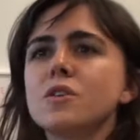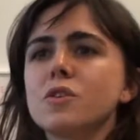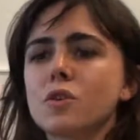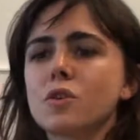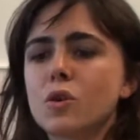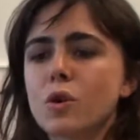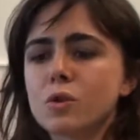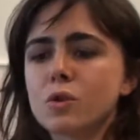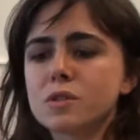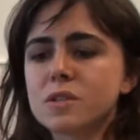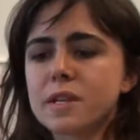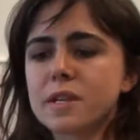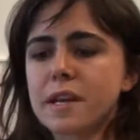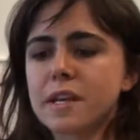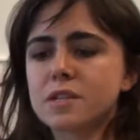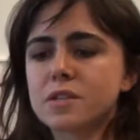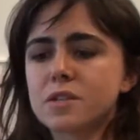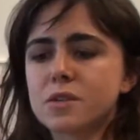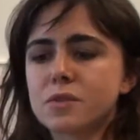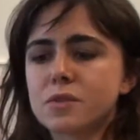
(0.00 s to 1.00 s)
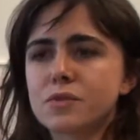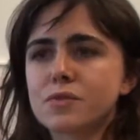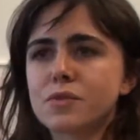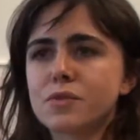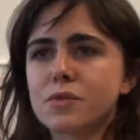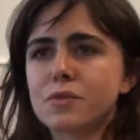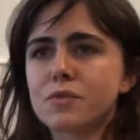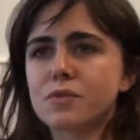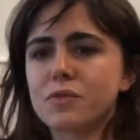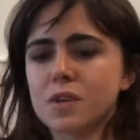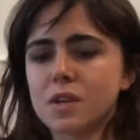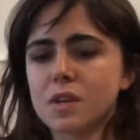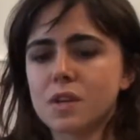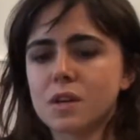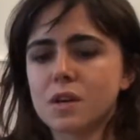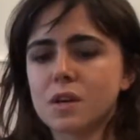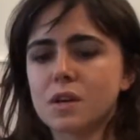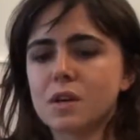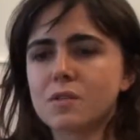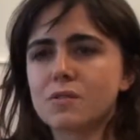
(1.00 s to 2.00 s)
You're coordinator for the
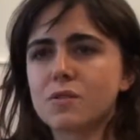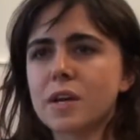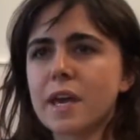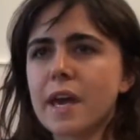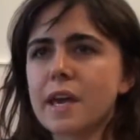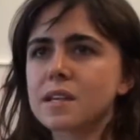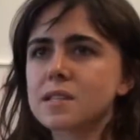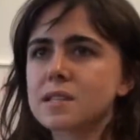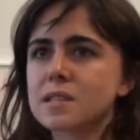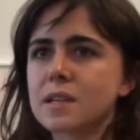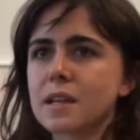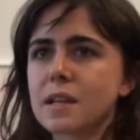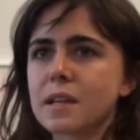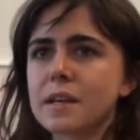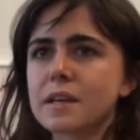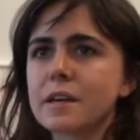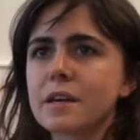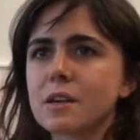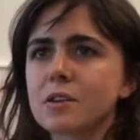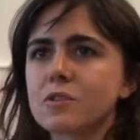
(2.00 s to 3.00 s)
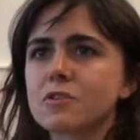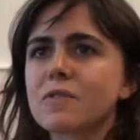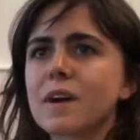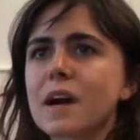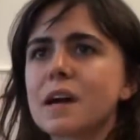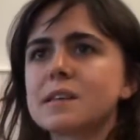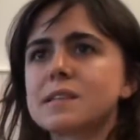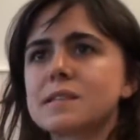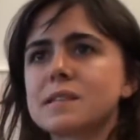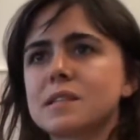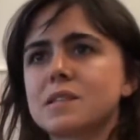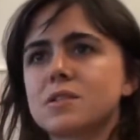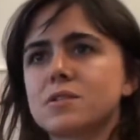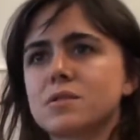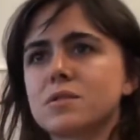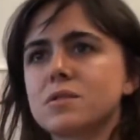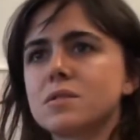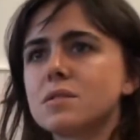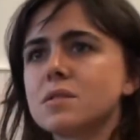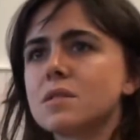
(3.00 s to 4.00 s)
Advocacy and Legal Advice
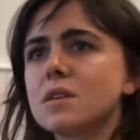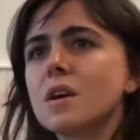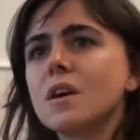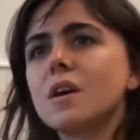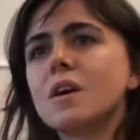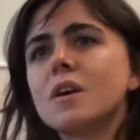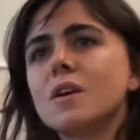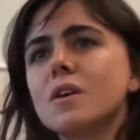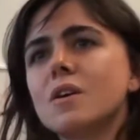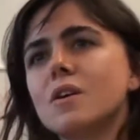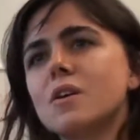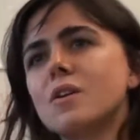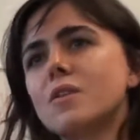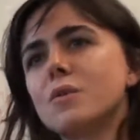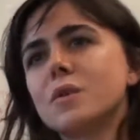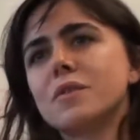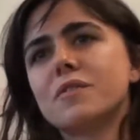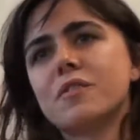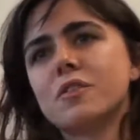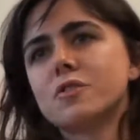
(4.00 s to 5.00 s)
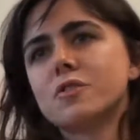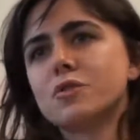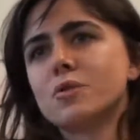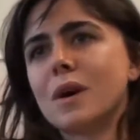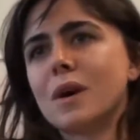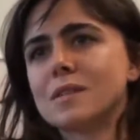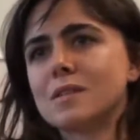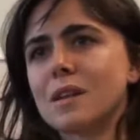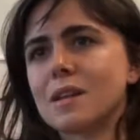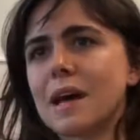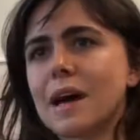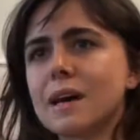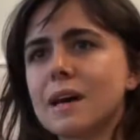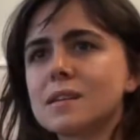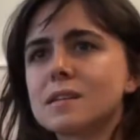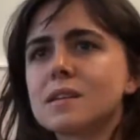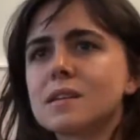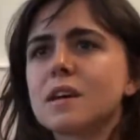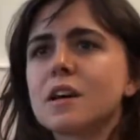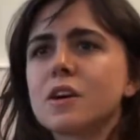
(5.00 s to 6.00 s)
Centers, referred to as
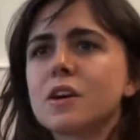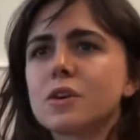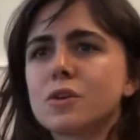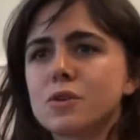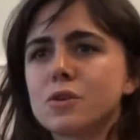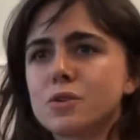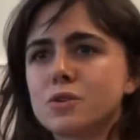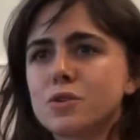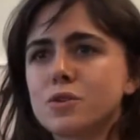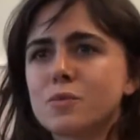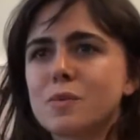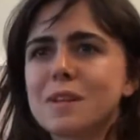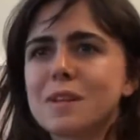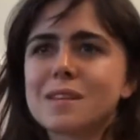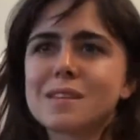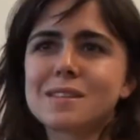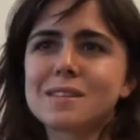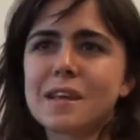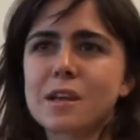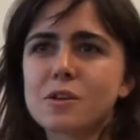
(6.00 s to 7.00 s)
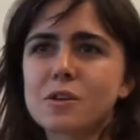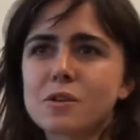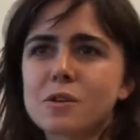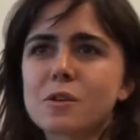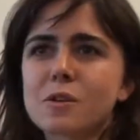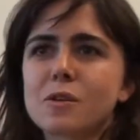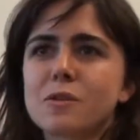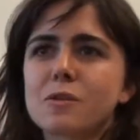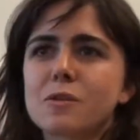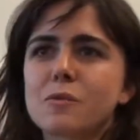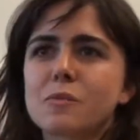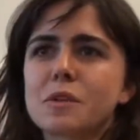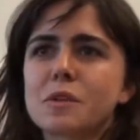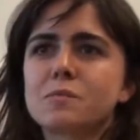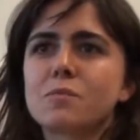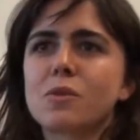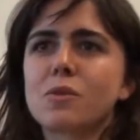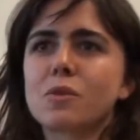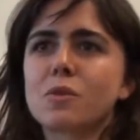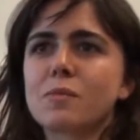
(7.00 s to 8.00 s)
ALACs. Could you please tell us a
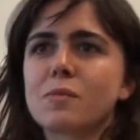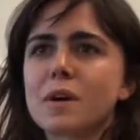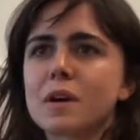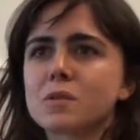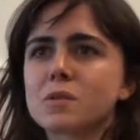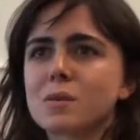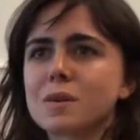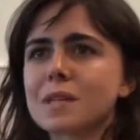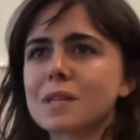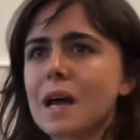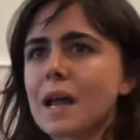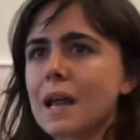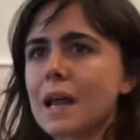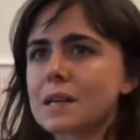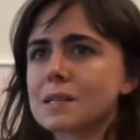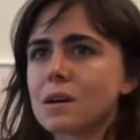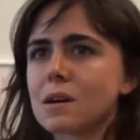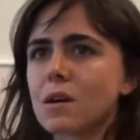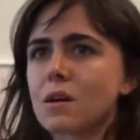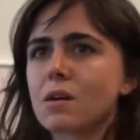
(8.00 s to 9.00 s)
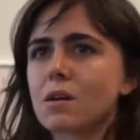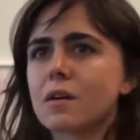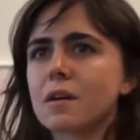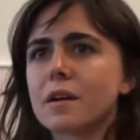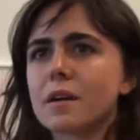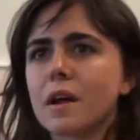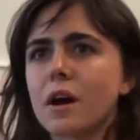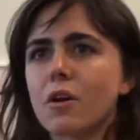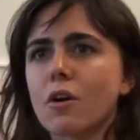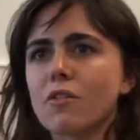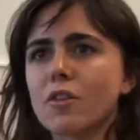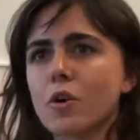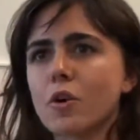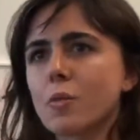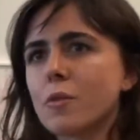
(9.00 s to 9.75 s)
bit more about what ALACs are and how they